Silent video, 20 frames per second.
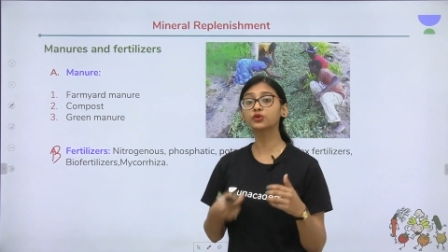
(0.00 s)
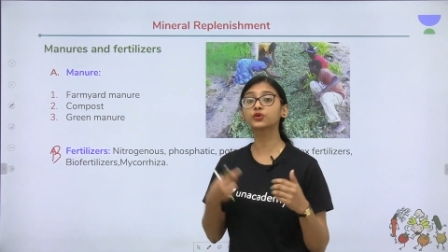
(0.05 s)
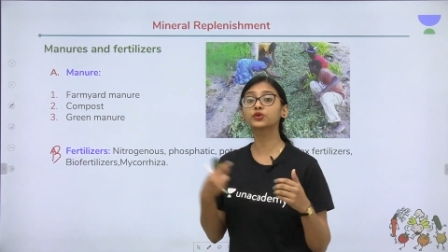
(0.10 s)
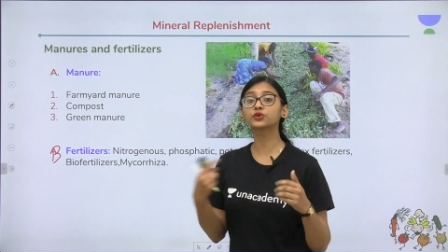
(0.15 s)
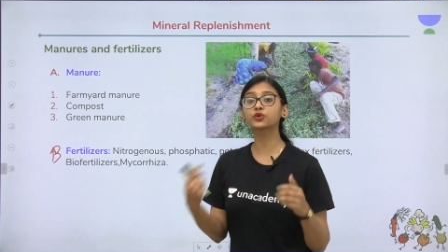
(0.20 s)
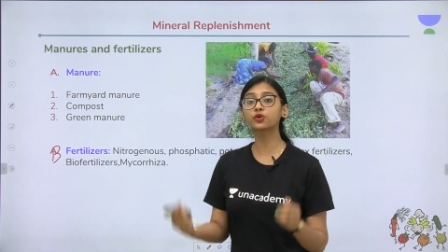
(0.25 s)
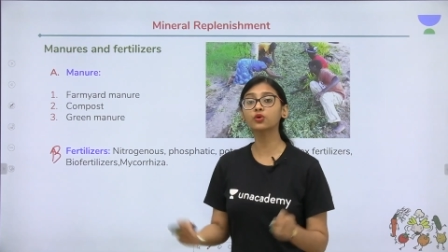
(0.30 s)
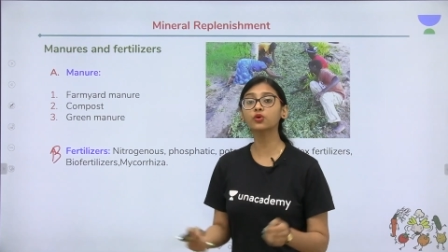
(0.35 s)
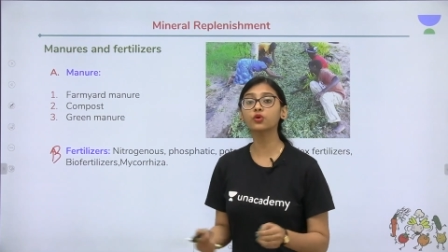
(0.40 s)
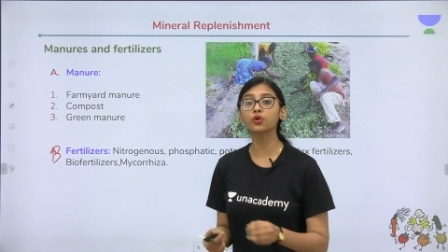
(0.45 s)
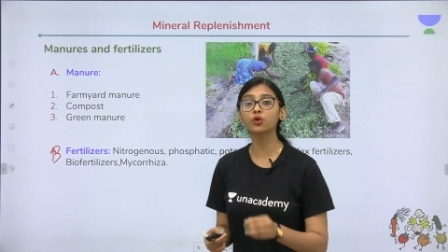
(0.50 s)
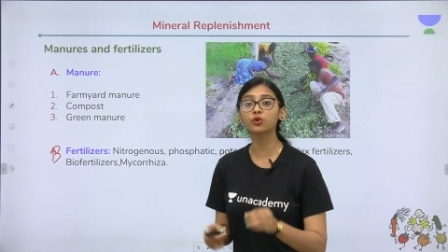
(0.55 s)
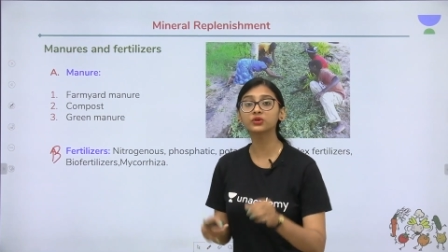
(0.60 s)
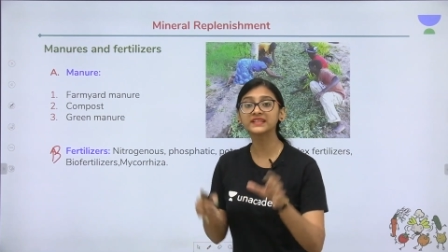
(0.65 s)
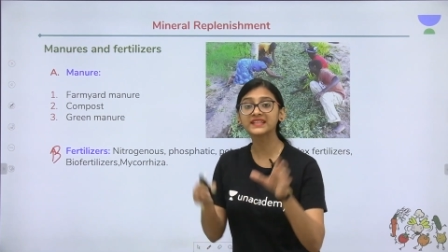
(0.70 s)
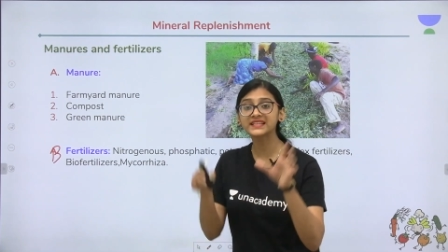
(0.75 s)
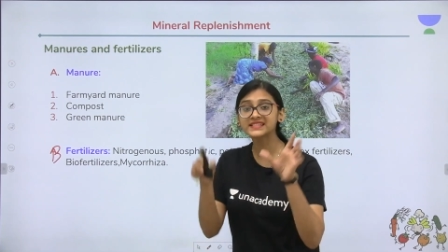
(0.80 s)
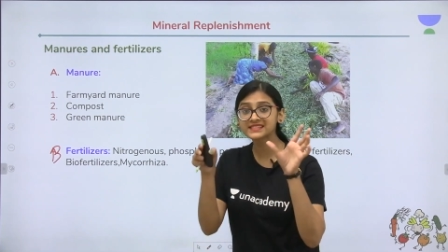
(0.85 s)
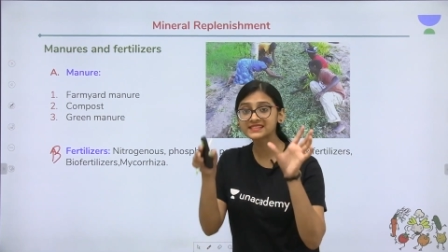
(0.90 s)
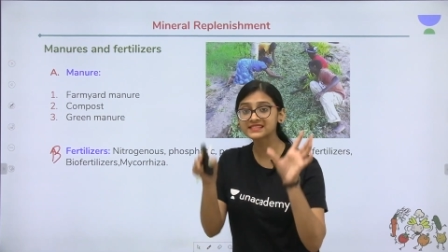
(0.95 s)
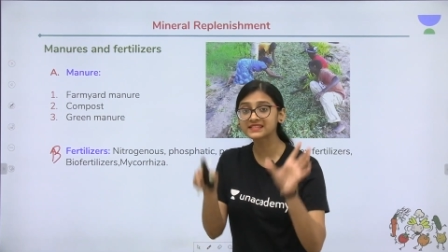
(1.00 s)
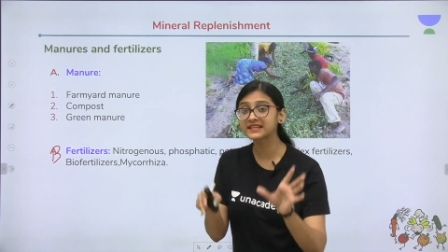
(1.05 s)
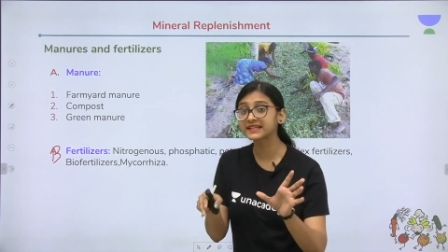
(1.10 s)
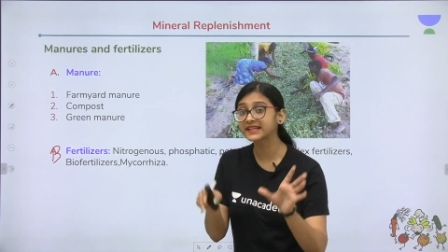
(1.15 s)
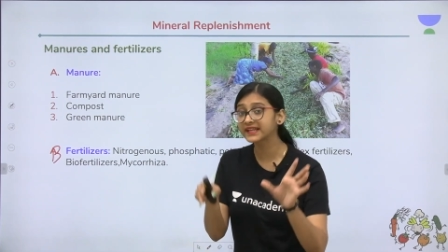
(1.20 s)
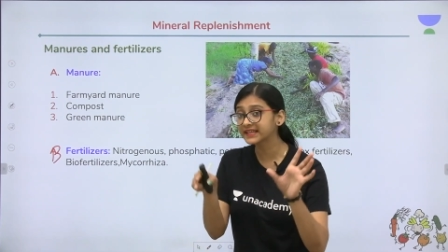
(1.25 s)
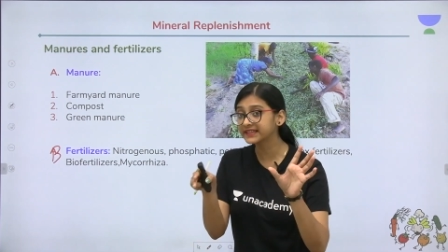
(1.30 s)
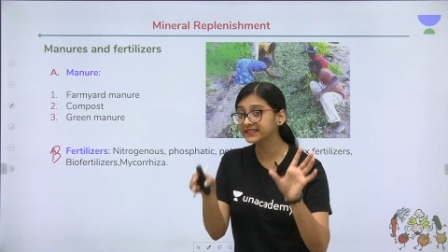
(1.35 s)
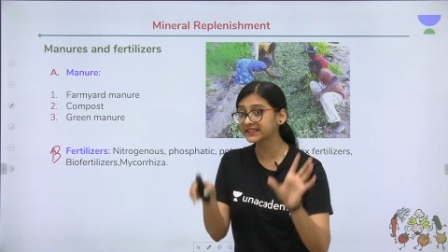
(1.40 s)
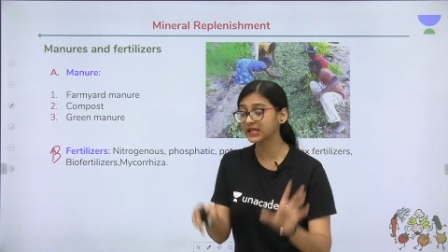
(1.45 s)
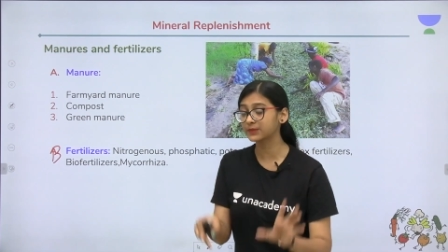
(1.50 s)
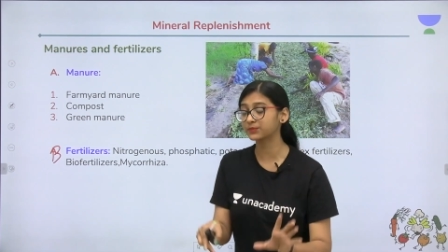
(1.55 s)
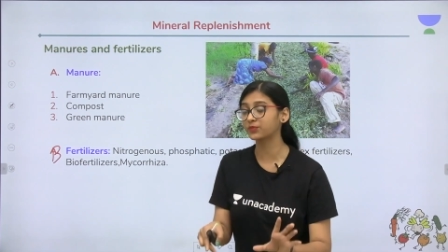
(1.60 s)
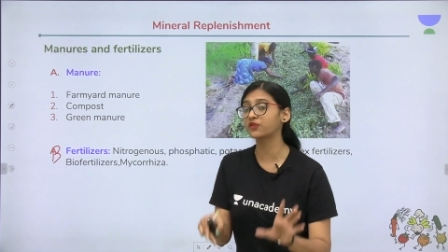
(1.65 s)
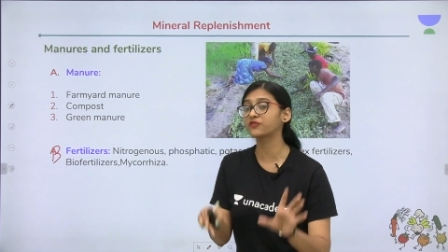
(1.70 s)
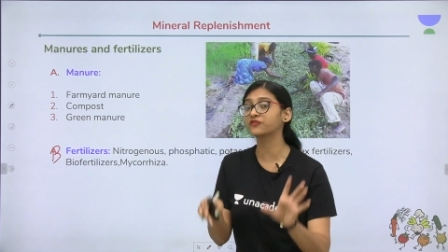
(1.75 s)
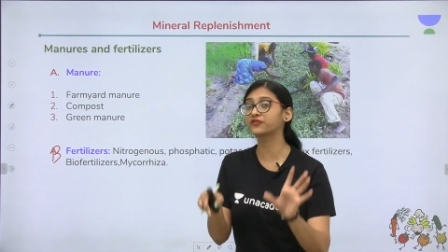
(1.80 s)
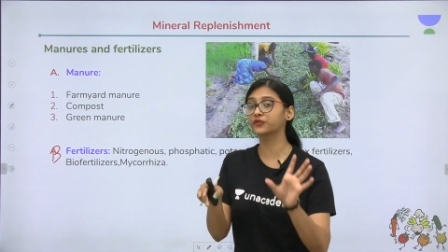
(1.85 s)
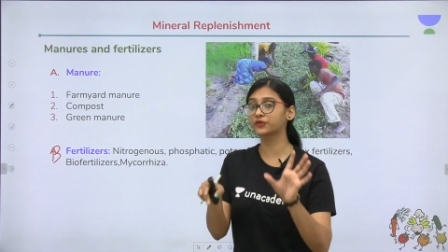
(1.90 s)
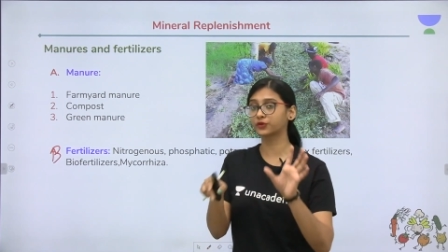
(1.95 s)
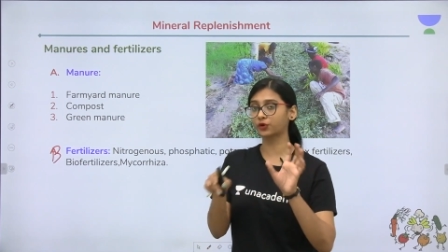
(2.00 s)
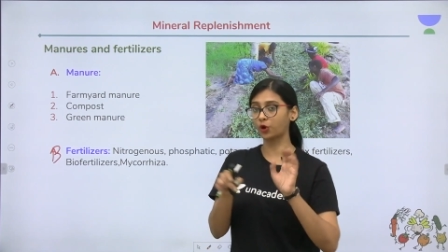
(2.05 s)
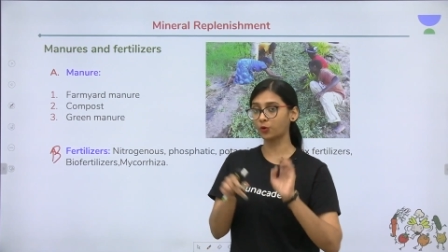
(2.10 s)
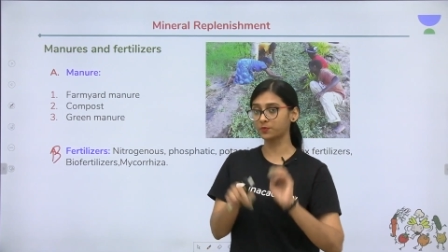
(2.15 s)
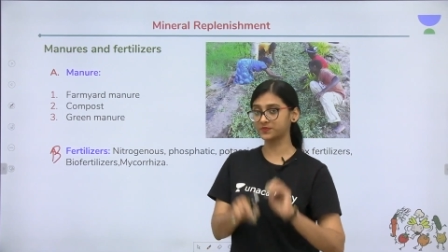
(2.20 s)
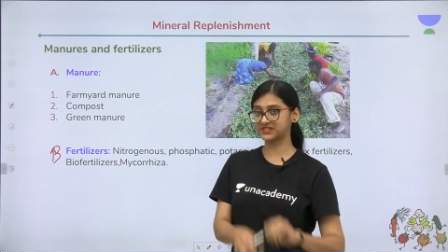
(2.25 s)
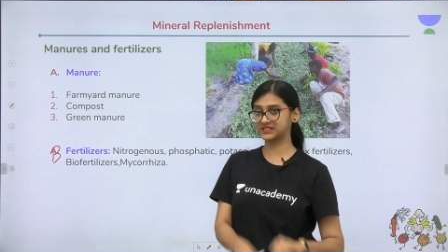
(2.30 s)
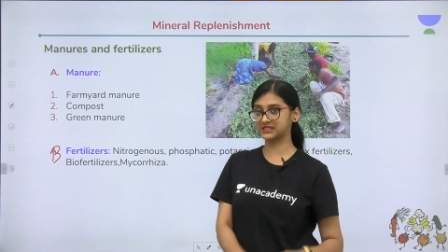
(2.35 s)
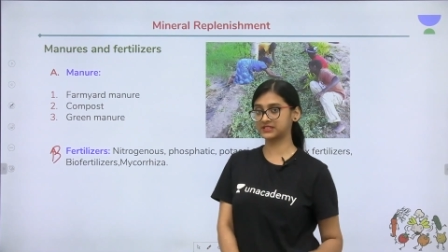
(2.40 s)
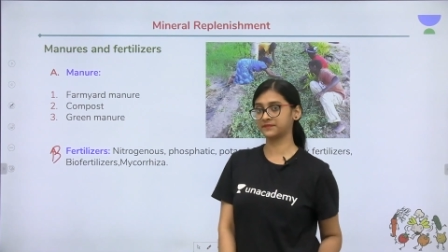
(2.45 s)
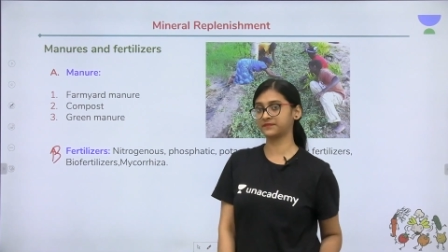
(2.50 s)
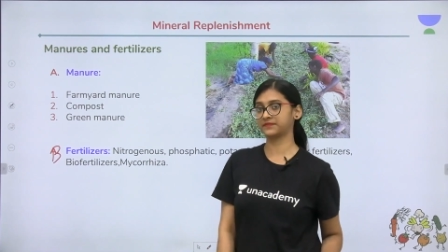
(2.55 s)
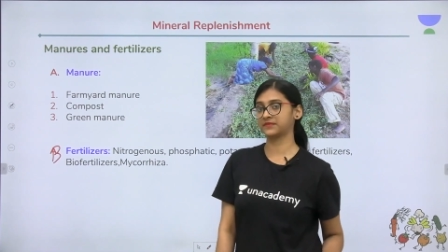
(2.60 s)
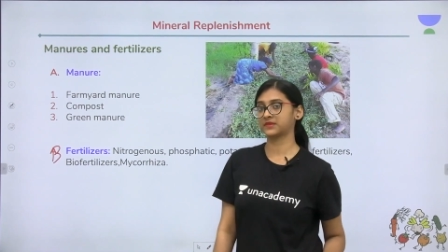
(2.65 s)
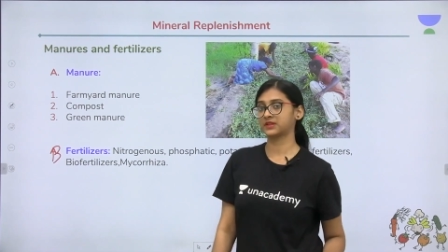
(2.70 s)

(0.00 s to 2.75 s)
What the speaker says: grow only certain type of crops